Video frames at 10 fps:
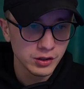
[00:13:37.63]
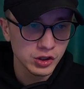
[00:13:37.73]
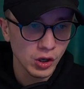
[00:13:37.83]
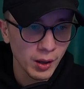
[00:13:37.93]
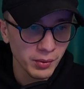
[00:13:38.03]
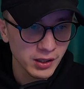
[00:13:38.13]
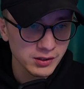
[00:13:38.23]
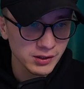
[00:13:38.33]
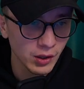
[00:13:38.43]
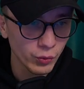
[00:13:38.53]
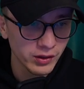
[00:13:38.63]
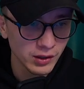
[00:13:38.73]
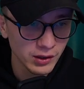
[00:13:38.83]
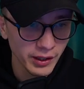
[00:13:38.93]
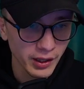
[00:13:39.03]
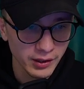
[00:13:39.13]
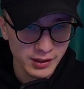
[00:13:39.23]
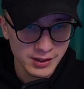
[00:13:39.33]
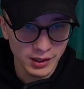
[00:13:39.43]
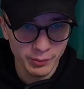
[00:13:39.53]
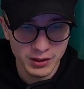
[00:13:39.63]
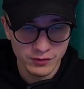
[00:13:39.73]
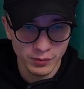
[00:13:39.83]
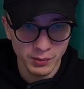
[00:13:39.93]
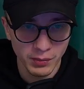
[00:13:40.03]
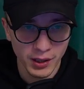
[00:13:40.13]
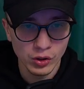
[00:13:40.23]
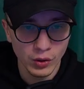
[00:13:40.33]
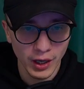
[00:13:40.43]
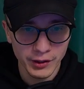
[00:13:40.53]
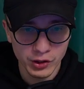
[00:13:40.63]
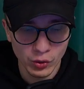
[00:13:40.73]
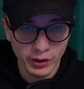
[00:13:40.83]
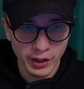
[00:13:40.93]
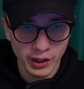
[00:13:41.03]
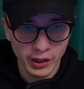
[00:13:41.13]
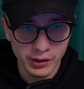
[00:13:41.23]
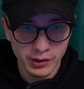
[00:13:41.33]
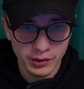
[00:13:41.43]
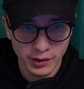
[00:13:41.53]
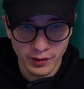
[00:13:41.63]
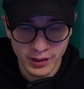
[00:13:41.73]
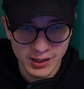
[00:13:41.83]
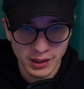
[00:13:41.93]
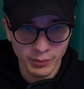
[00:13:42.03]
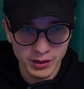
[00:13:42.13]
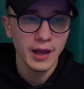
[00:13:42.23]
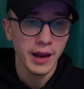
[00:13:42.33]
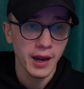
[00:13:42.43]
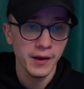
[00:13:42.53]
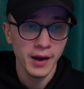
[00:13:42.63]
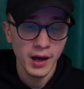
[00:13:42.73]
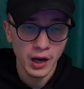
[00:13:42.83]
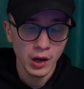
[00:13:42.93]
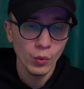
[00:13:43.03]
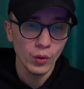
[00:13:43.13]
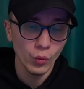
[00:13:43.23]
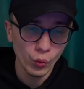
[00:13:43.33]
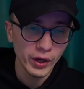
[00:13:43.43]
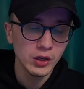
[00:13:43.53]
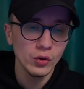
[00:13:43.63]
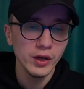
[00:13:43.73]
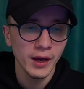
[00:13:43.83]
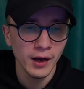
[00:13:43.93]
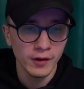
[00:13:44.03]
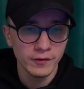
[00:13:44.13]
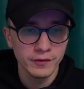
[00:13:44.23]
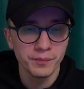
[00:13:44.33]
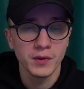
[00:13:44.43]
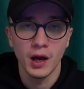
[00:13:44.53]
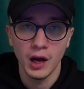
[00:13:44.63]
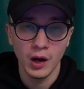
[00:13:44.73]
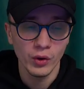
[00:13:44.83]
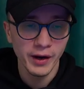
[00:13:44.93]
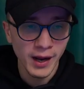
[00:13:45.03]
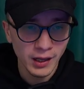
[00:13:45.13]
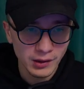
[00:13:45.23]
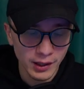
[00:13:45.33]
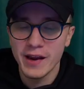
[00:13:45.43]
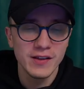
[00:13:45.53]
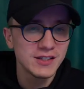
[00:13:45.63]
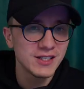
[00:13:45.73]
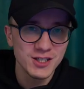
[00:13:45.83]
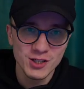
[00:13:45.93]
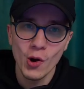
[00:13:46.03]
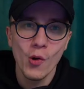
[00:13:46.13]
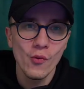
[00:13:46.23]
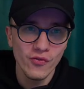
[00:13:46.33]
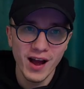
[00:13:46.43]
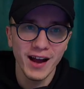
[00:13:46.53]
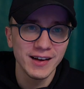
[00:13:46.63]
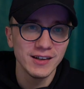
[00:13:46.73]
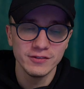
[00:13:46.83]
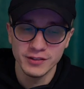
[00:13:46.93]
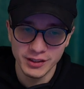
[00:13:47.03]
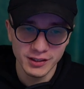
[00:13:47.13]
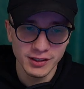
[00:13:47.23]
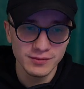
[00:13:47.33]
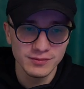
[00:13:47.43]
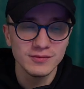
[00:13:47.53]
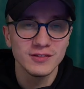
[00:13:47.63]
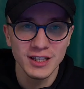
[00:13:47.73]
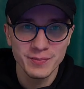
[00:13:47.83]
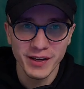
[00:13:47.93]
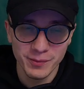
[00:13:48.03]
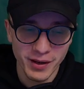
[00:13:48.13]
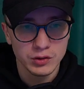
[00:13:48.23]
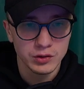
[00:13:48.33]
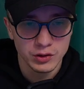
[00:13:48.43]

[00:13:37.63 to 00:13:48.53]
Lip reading: So I'm gonna start with deleting these elements from the bottom. I don't need this element. And now we do have our headline. This is so vague and vanilla. Let's make it better.